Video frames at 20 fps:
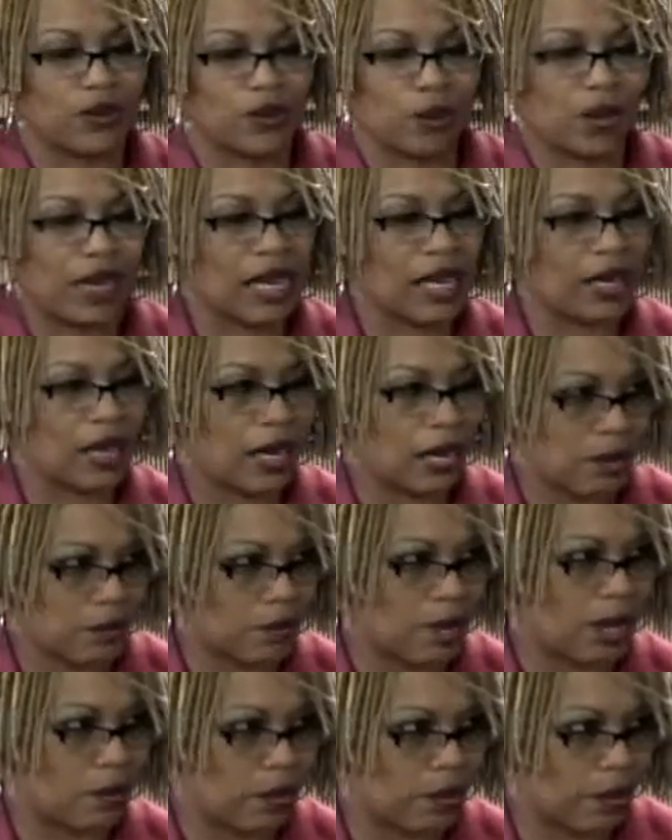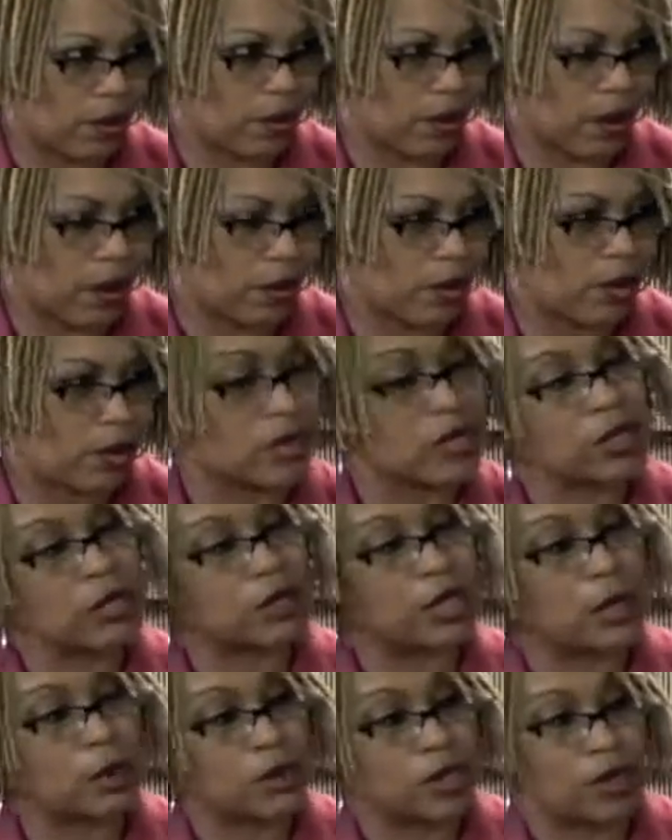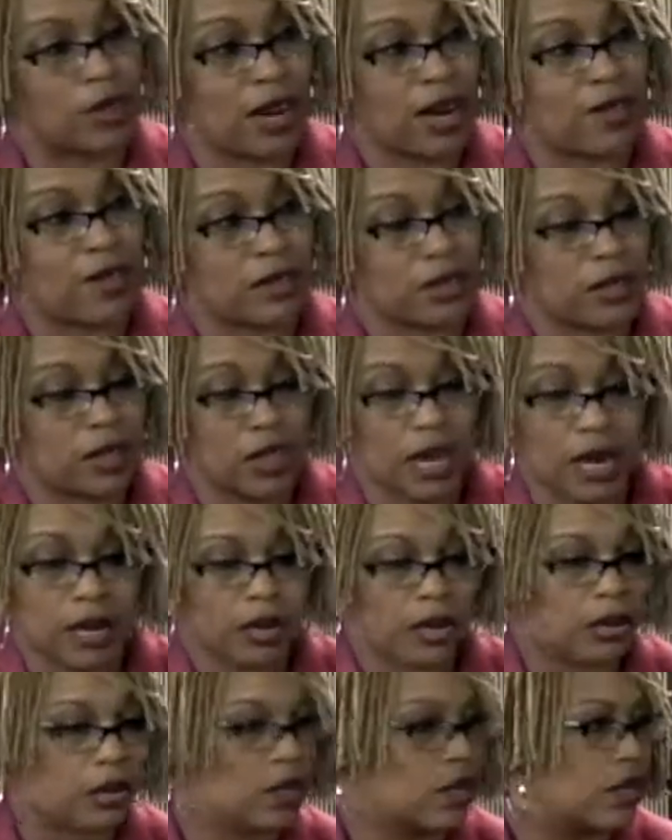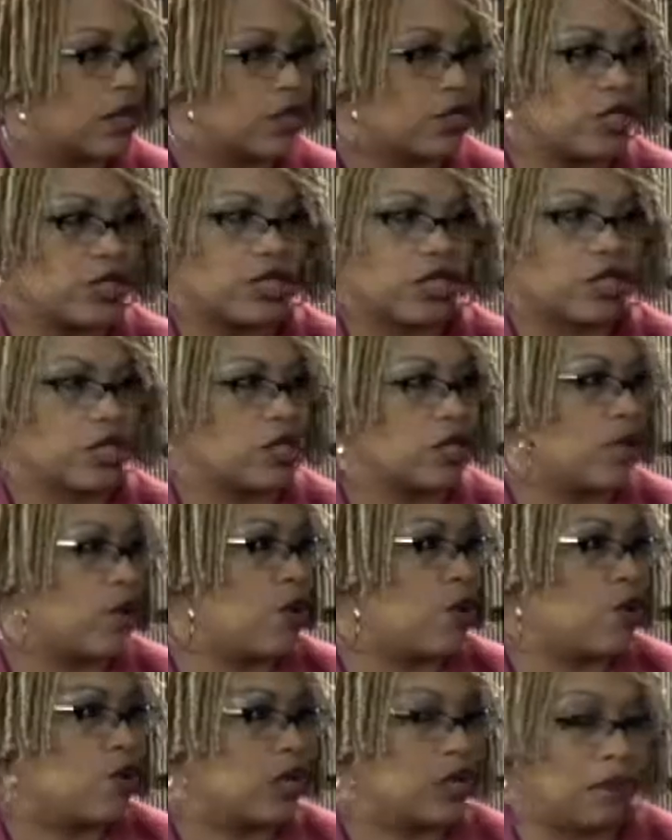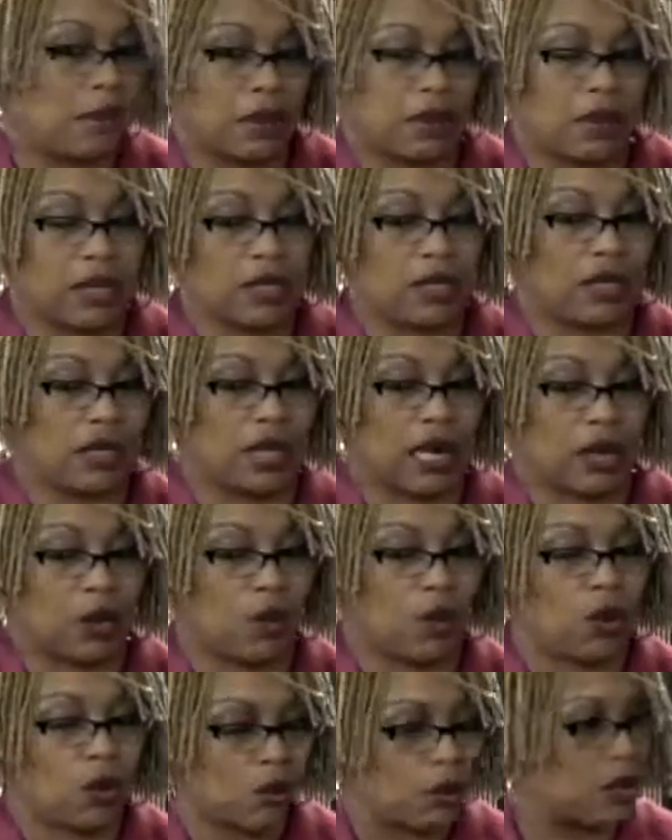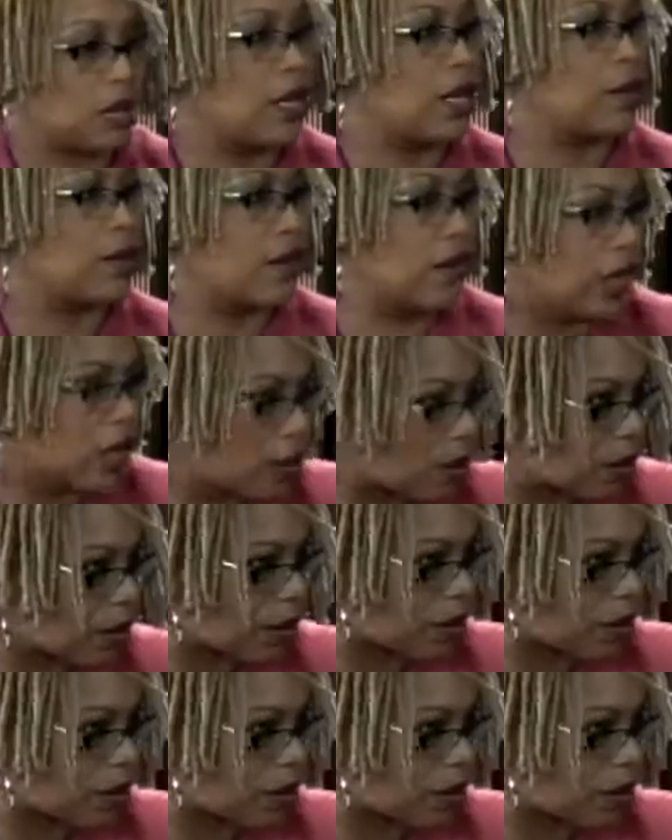when I got my person that was a graphic designer, she just totally made me see, like, what was I thinking?